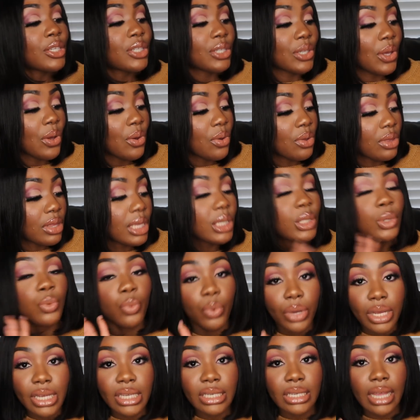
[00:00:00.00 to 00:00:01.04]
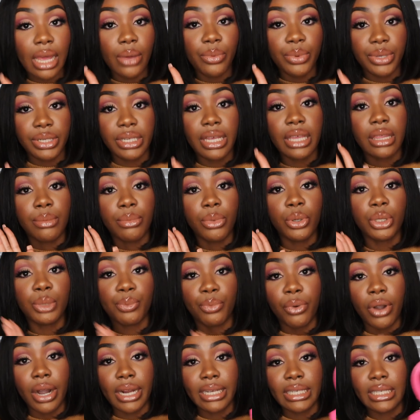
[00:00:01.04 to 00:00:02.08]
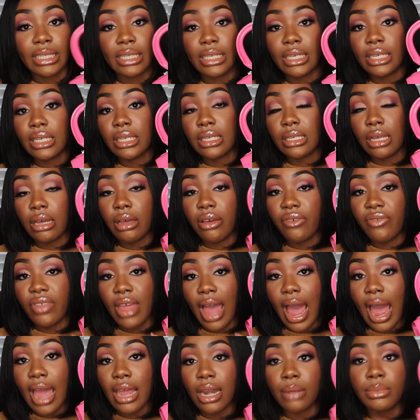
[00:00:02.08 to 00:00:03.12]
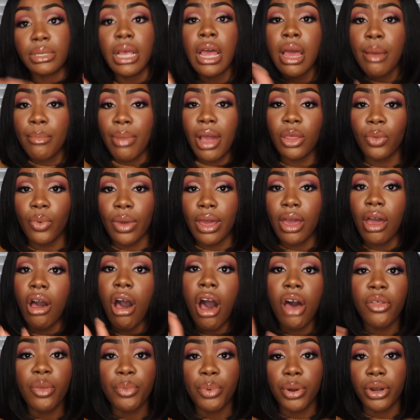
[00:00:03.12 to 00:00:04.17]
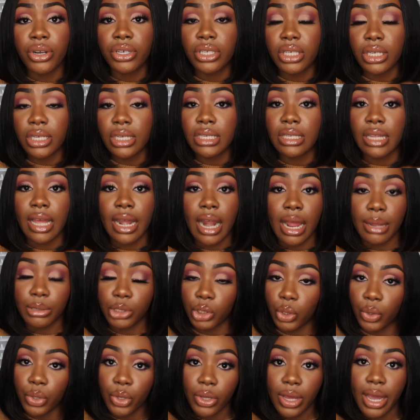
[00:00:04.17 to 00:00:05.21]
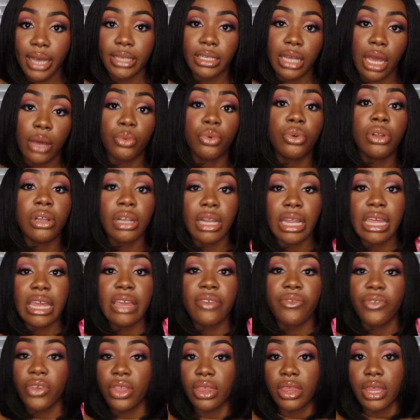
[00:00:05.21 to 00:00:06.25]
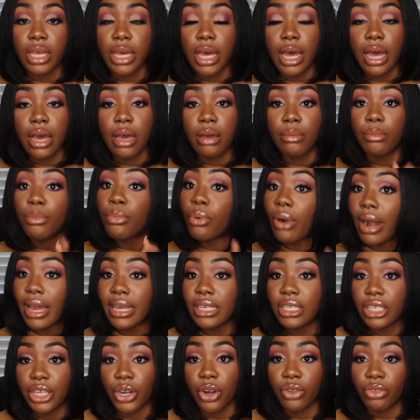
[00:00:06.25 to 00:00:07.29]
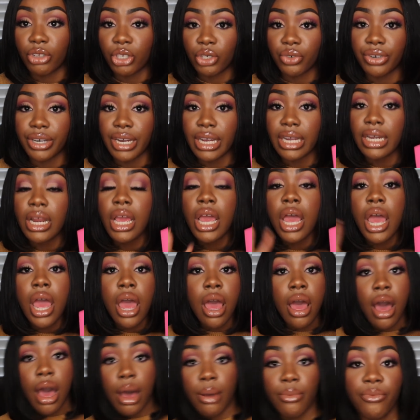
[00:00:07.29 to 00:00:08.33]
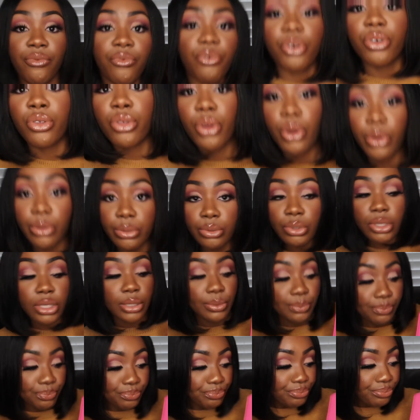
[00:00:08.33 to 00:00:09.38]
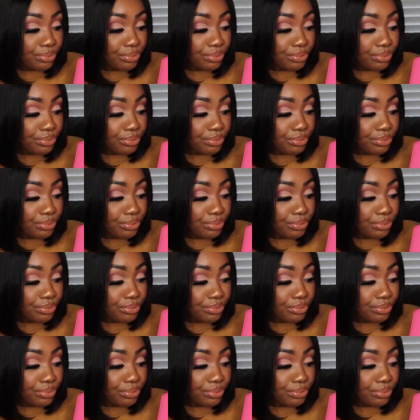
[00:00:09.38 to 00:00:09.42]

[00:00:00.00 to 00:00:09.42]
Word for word: So this was, I would say, the most priciest of the items. By the way, all the purses that I've shown you guys, I will leave the price here on the screen for those